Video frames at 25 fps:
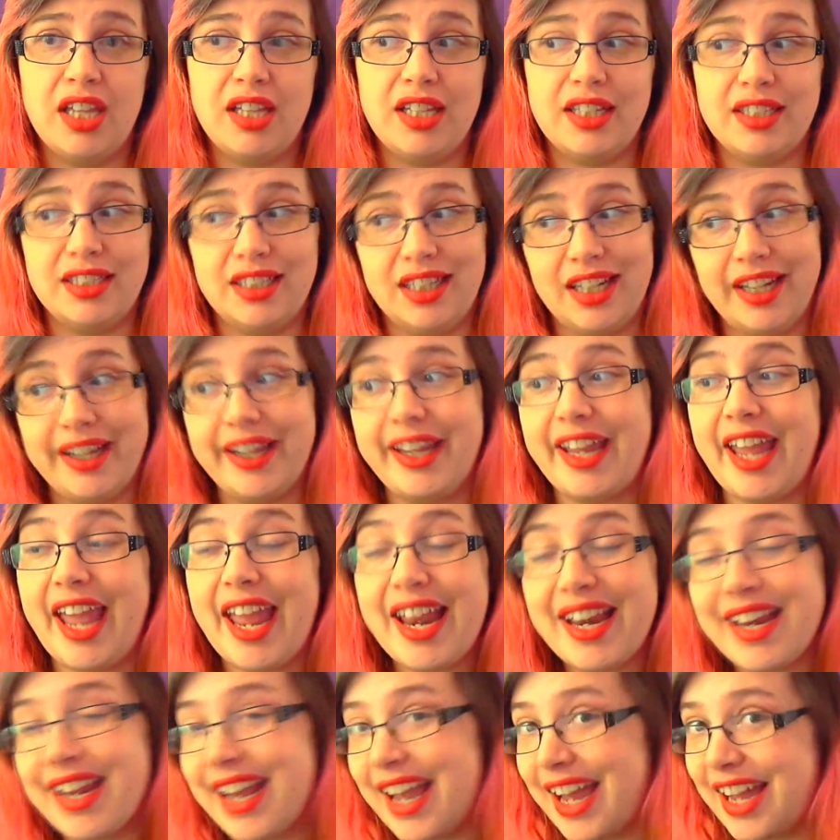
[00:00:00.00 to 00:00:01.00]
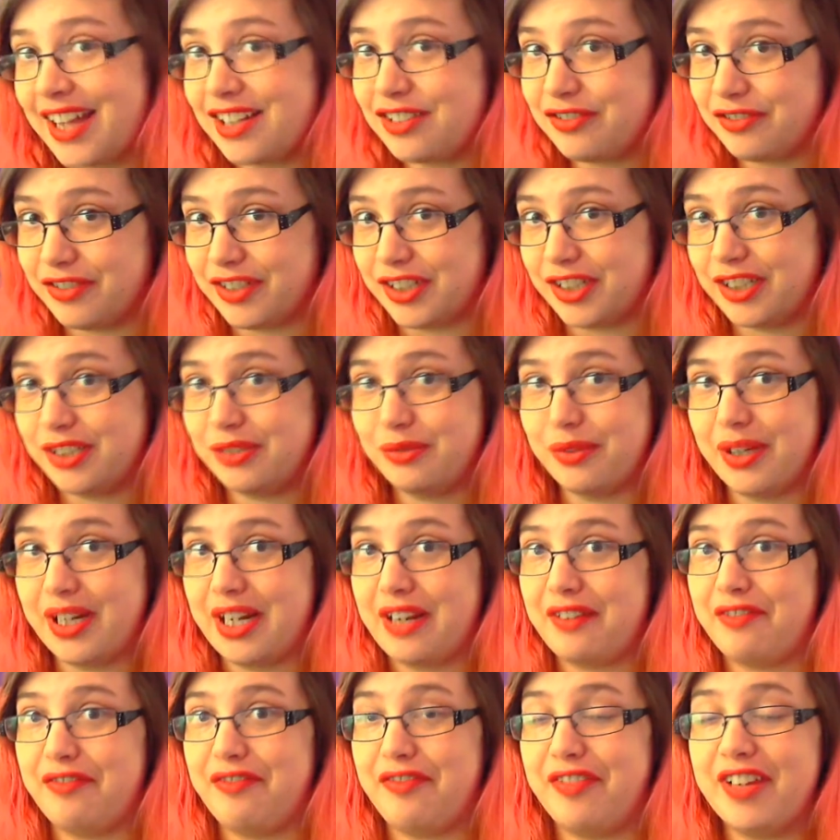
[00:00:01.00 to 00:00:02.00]
And like any advert, when
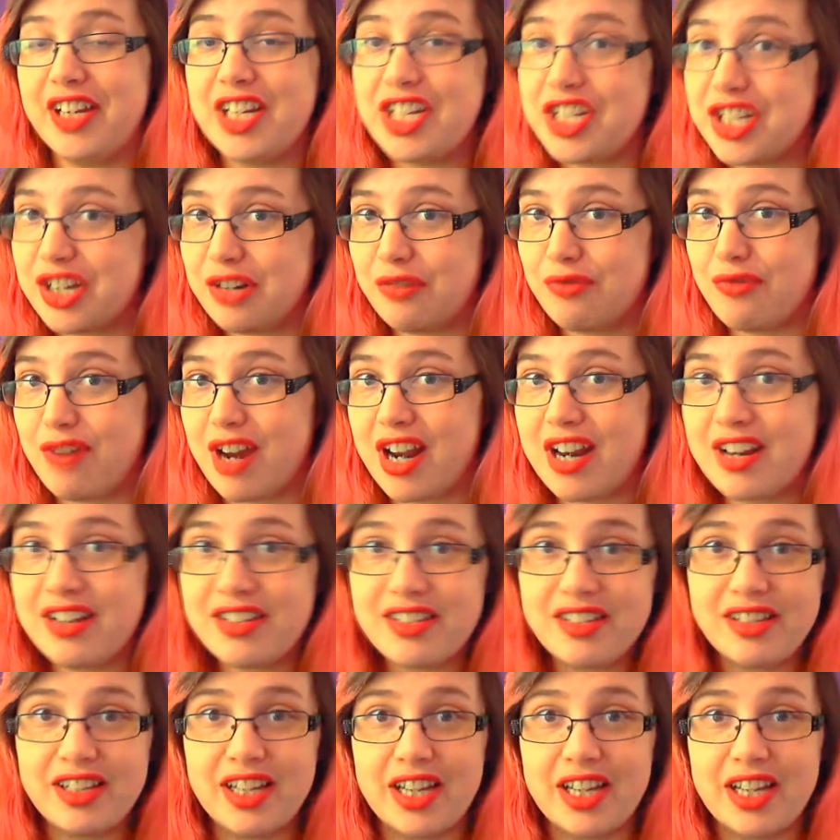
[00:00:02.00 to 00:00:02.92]
it finished run,